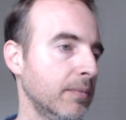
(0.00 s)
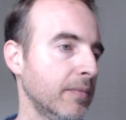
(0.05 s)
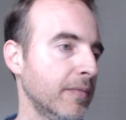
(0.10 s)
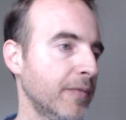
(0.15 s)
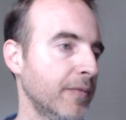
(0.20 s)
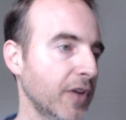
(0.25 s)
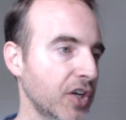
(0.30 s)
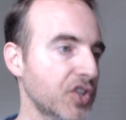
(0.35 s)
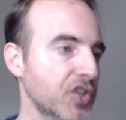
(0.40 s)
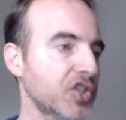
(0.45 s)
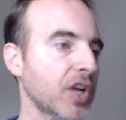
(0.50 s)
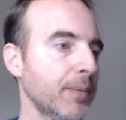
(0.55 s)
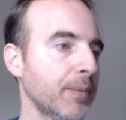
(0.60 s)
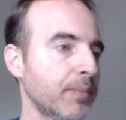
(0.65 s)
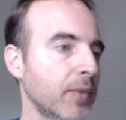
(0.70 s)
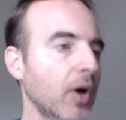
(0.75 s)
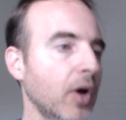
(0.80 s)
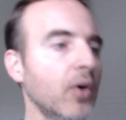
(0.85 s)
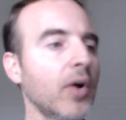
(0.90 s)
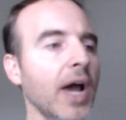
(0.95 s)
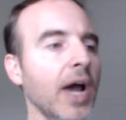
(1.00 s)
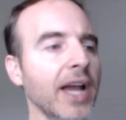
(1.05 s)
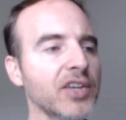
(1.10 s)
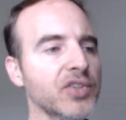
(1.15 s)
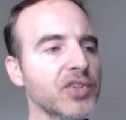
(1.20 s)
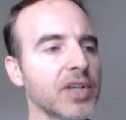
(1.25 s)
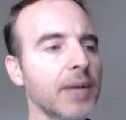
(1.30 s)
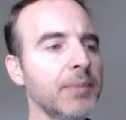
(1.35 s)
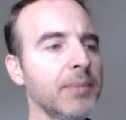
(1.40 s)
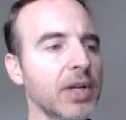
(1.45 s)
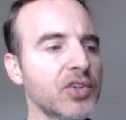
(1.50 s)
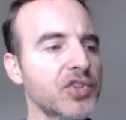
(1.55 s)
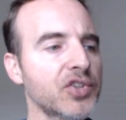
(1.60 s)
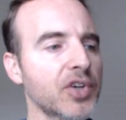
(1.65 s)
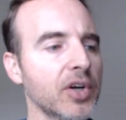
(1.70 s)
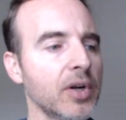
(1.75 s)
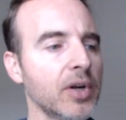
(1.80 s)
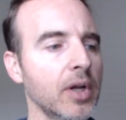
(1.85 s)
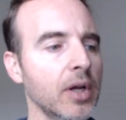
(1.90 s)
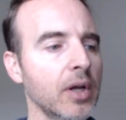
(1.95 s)
finish up. Oh no, actually, I'm not
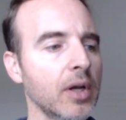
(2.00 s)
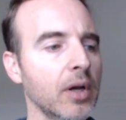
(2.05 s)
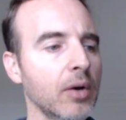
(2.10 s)
sure.